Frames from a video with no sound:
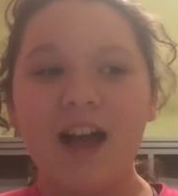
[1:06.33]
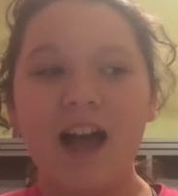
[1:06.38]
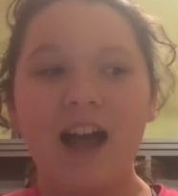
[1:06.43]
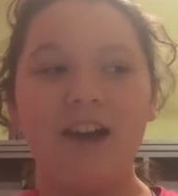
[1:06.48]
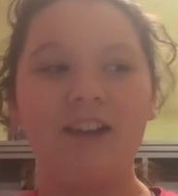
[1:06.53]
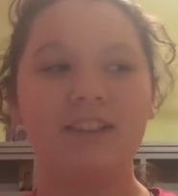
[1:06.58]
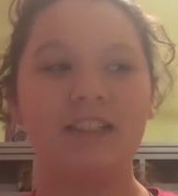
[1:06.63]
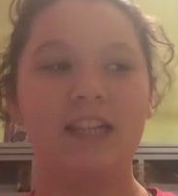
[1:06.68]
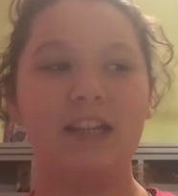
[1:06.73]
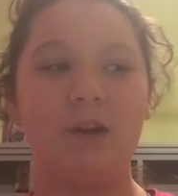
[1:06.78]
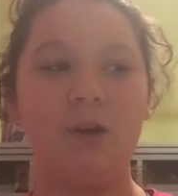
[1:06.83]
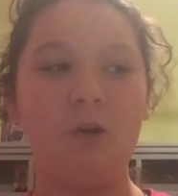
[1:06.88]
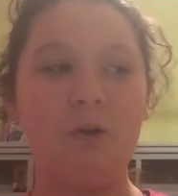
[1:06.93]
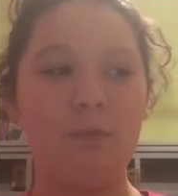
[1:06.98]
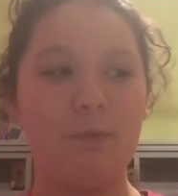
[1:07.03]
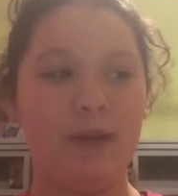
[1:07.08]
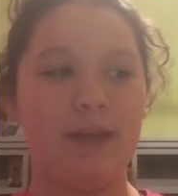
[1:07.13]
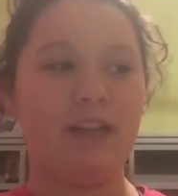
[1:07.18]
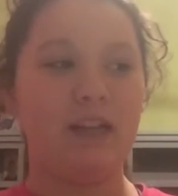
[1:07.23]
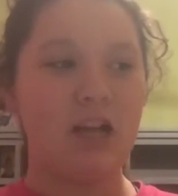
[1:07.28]
I was like, oh
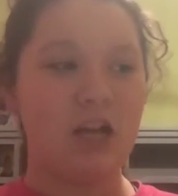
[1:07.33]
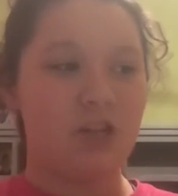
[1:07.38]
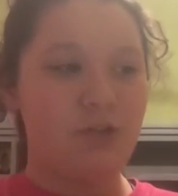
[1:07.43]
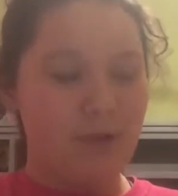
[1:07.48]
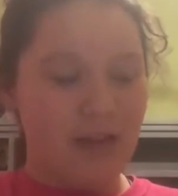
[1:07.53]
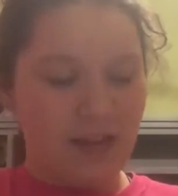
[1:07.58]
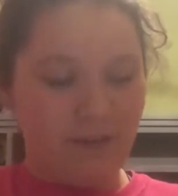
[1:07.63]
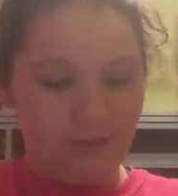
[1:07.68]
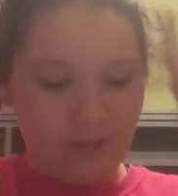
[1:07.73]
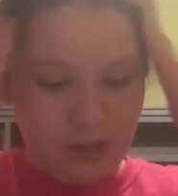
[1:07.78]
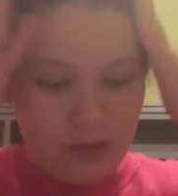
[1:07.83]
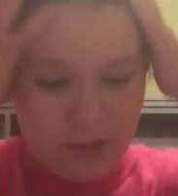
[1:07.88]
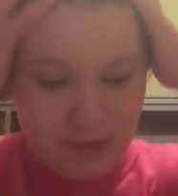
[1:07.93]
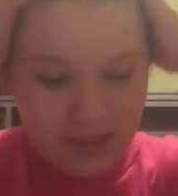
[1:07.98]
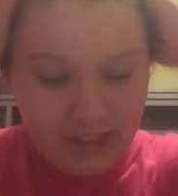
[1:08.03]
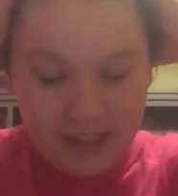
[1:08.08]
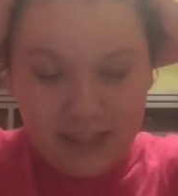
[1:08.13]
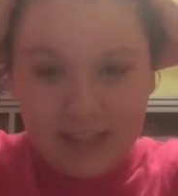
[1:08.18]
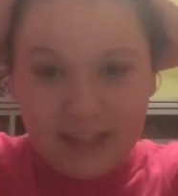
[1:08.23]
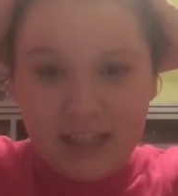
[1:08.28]
my gosh, we have to go
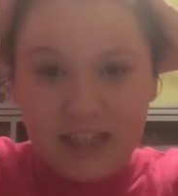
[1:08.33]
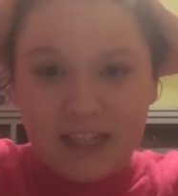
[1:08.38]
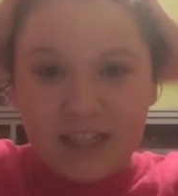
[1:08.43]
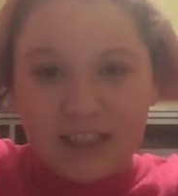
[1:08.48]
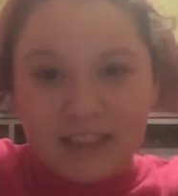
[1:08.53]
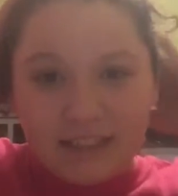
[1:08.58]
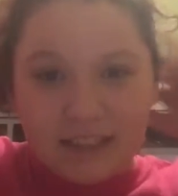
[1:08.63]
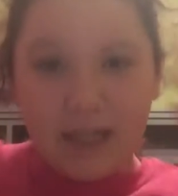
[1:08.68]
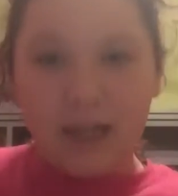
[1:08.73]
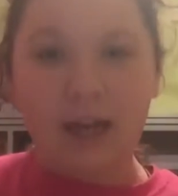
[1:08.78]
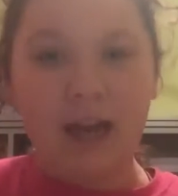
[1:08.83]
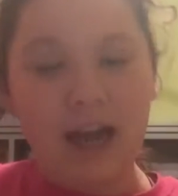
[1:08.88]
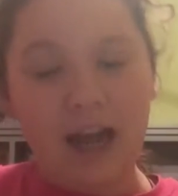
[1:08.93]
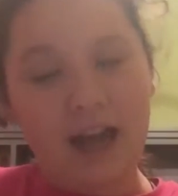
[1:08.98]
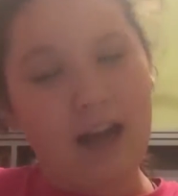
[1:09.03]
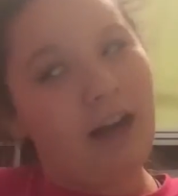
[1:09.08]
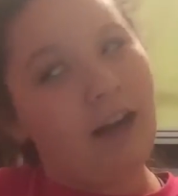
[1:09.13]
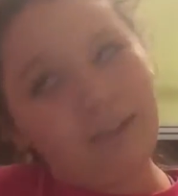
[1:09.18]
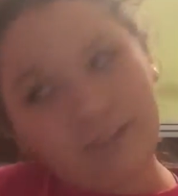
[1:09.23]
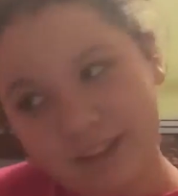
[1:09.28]
get the tickets.
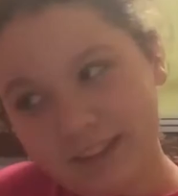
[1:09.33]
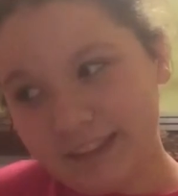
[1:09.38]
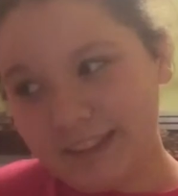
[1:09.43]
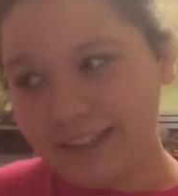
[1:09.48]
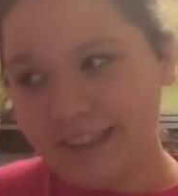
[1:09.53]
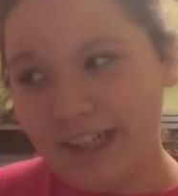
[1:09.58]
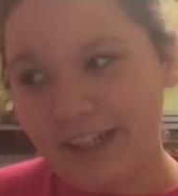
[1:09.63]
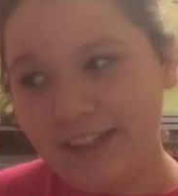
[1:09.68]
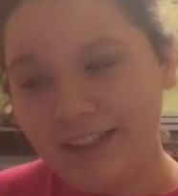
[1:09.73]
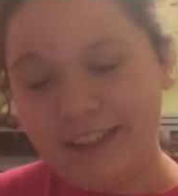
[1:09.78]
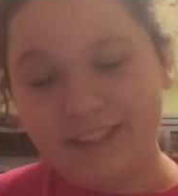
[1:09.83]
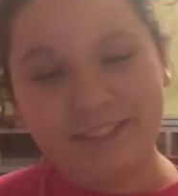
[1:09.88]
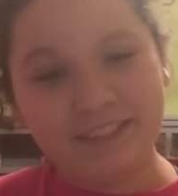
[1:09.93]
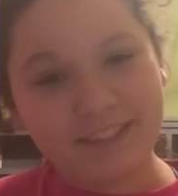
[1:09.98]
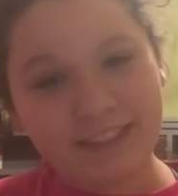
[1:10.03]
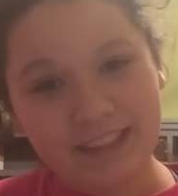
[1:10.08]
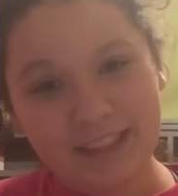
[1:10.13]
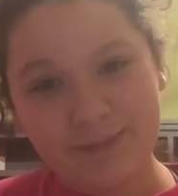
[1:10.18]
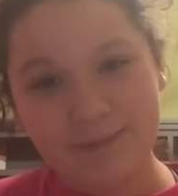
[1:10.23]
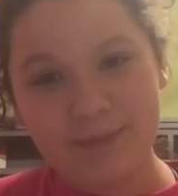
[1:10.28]
I was scared I was
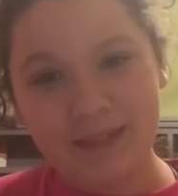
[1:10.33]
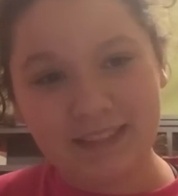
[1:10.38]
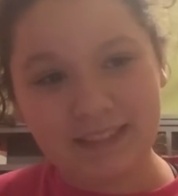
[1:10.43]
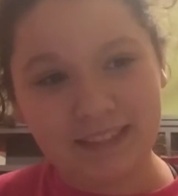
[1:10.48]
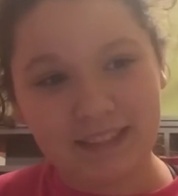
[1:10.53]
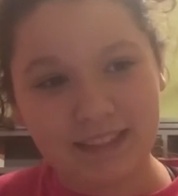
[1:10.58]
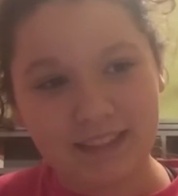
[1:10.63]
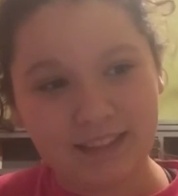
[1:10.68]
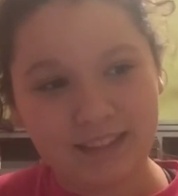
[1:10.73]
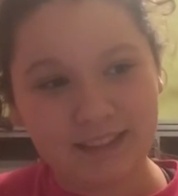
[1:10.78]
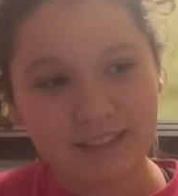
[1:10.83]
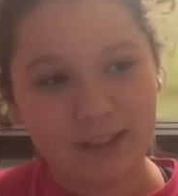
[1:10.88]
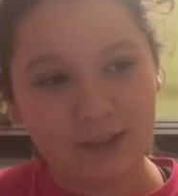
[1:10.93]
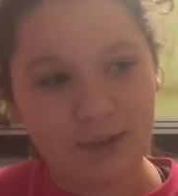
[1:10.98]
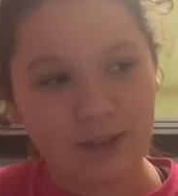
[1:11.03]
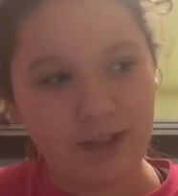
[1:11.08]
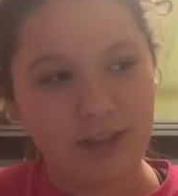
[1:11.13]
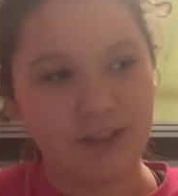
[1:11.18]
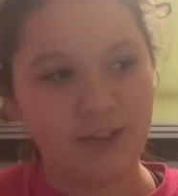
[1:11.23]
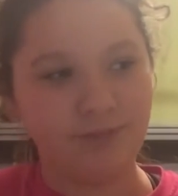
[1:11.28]
gonna miss it. So